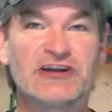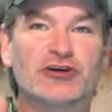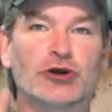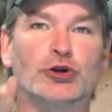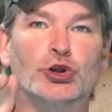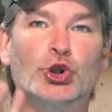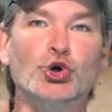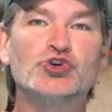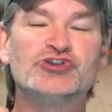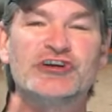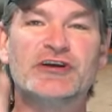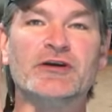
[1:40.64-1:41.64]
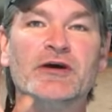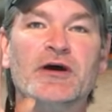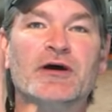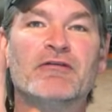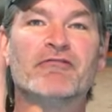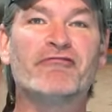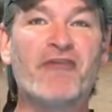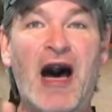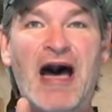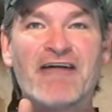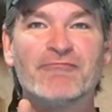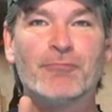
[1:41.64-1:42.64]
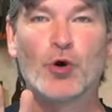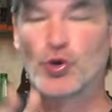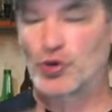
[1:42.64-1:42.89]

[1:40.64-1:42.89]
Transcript: need to loosen five